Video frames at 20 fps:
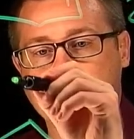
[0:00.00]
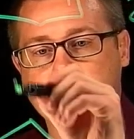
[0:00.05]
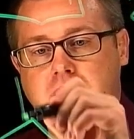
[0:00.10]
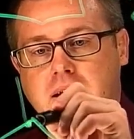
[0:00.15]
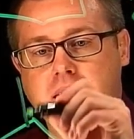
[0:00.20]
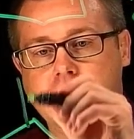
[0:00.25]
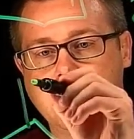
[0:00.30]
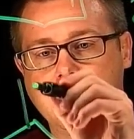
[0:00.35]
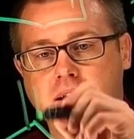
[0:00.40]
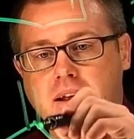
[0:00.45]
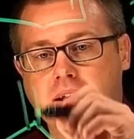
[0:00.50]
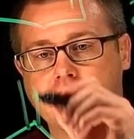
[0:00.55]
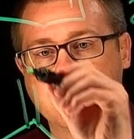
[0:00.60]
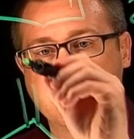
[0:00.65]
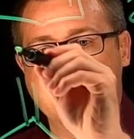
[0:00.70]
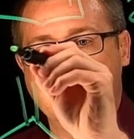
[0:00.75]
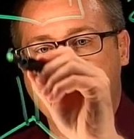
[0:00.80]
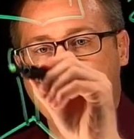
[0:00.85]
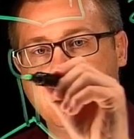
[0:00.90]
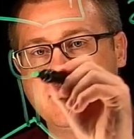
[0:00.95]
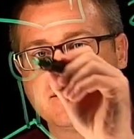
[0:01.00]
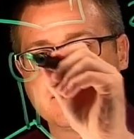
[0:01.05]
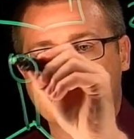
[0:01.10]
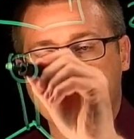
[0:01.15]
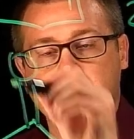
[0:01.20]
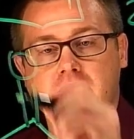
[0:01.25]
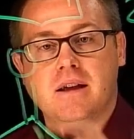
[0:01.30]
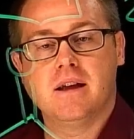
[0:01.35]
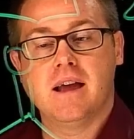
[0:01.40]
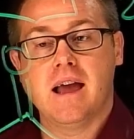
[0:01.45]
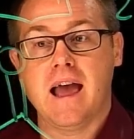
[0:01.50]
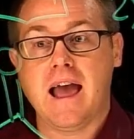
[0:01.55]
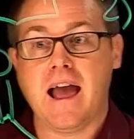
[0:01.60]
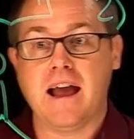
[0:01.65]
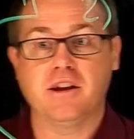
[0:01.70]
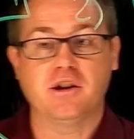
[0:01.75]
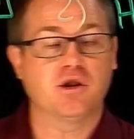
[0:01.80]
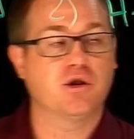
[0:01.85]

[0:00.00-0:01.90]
okay, eh, like this, and